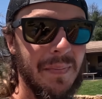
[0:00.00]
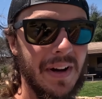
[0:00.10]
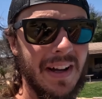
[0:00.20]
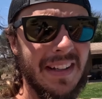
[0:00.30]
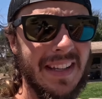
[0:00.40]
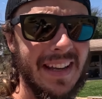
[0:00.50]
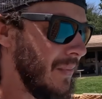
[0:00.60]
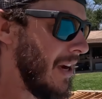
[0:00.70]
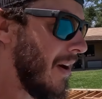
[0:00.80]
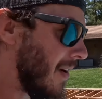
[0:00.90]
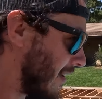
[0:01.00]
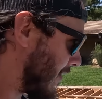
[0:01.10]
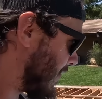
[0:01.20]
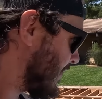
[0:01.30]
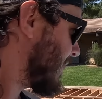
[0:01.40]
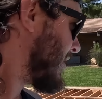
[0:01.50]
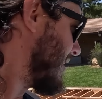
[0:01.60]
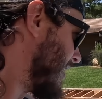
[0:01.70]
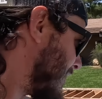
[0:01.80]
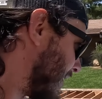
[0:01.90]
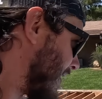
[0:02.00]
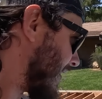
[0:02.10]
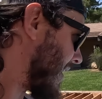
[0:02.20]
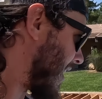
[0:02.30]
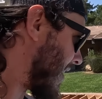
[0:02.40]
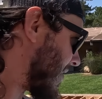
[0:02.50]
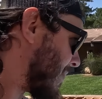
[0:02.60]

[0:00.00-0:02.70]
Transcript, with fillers: but we are significantly higher